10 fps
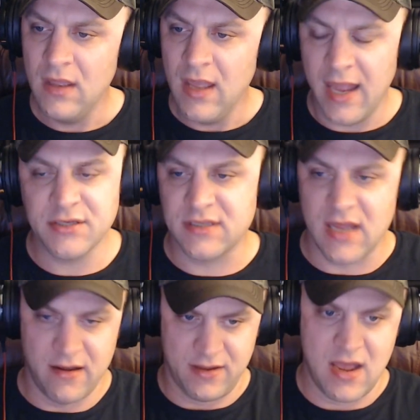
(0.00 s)
and just kind
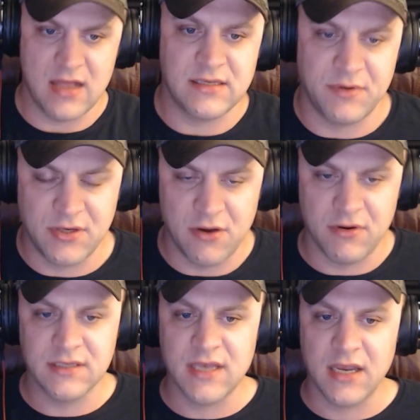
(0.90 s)
of the concept of
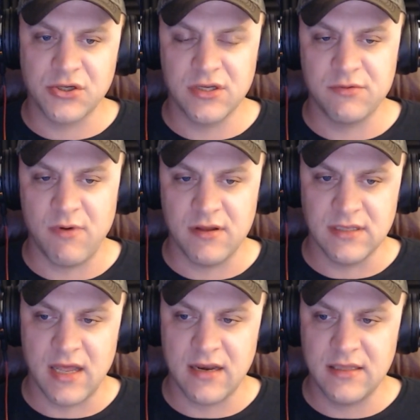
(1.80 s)
tokenization as well as a
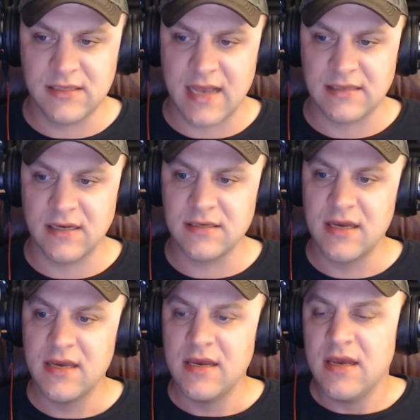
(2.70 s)
lot of these assets.
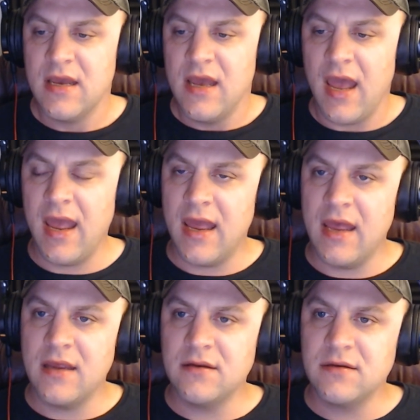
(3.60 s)

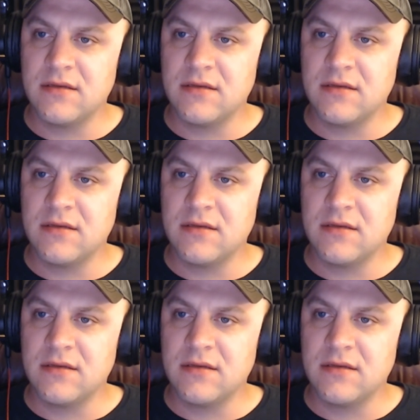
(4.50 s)
And